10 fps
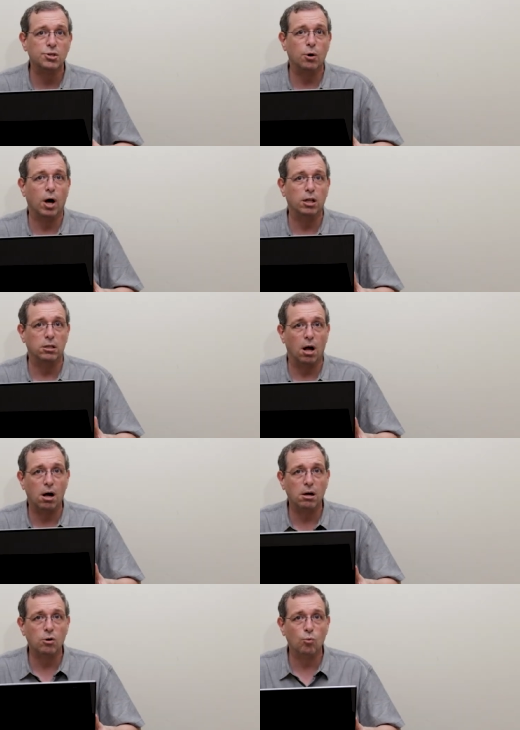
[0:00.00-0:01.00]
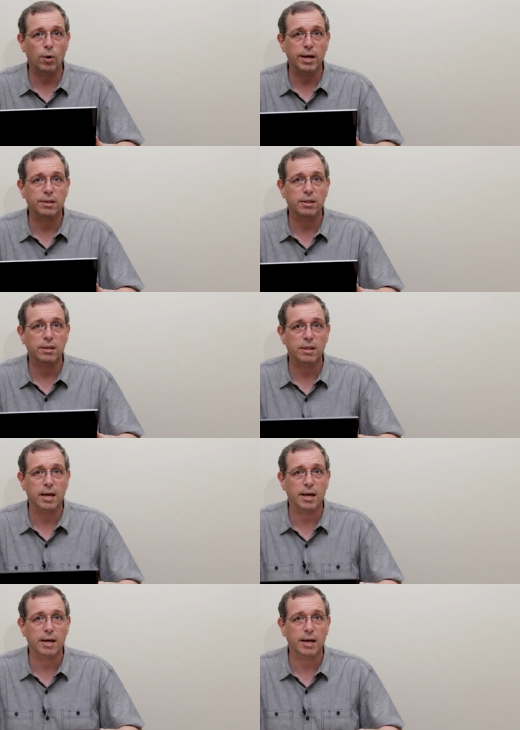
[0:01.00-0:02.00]
So along with
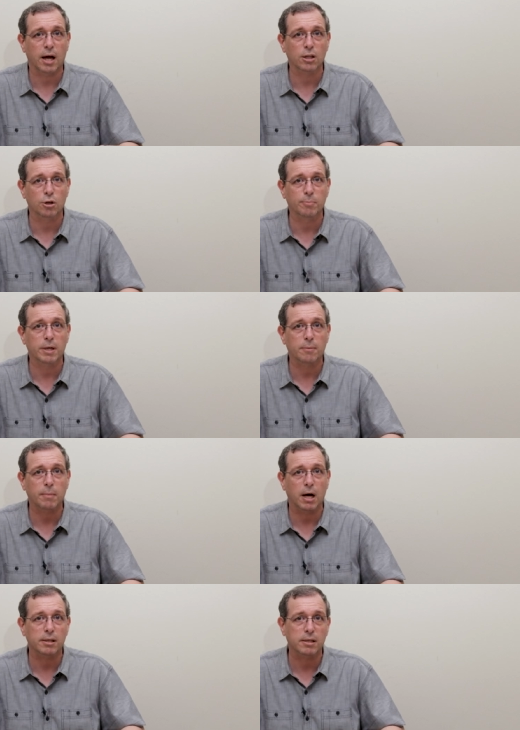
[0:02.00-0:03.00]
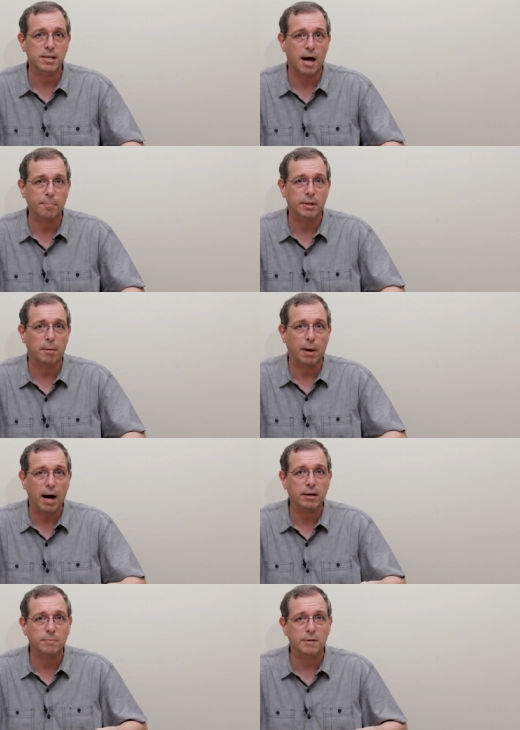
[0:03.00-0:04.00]
the aluminum on the top and the
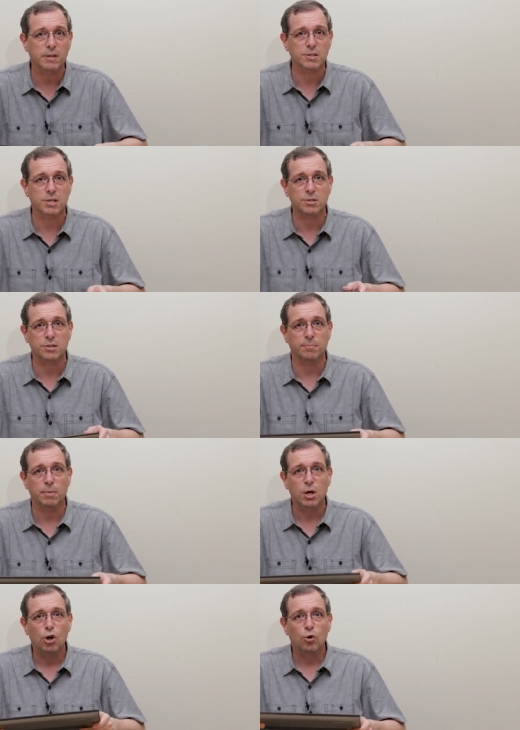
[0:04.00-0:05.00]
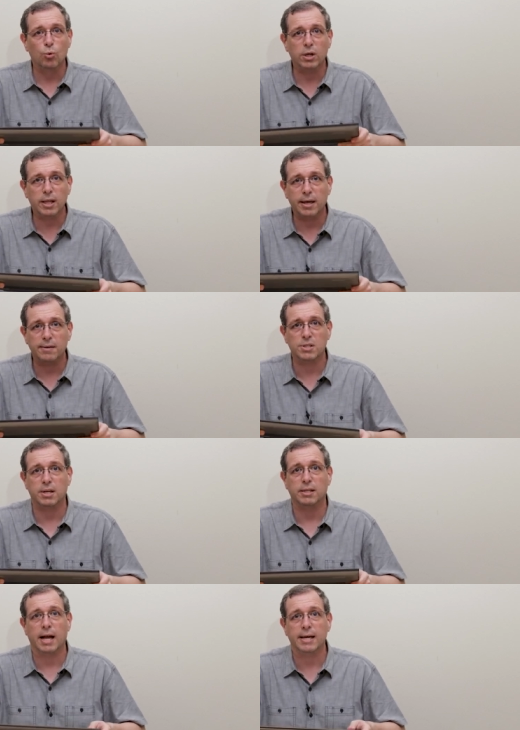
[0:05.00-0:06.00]
bottom of the system, really gives
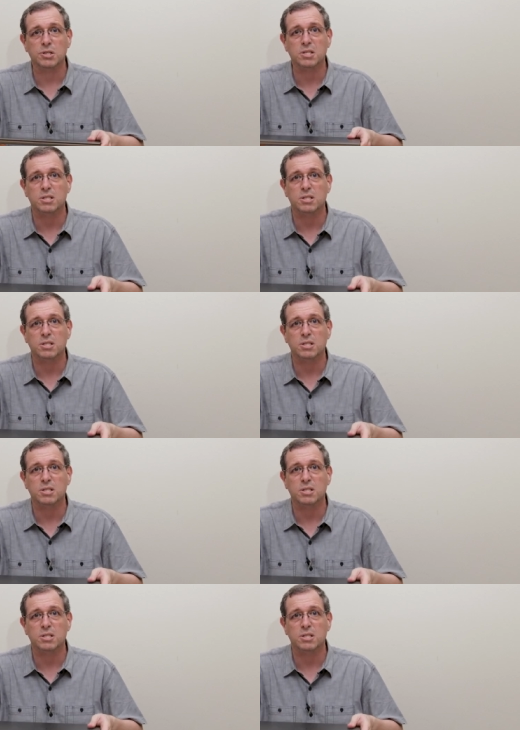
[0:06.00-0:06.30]
it a nice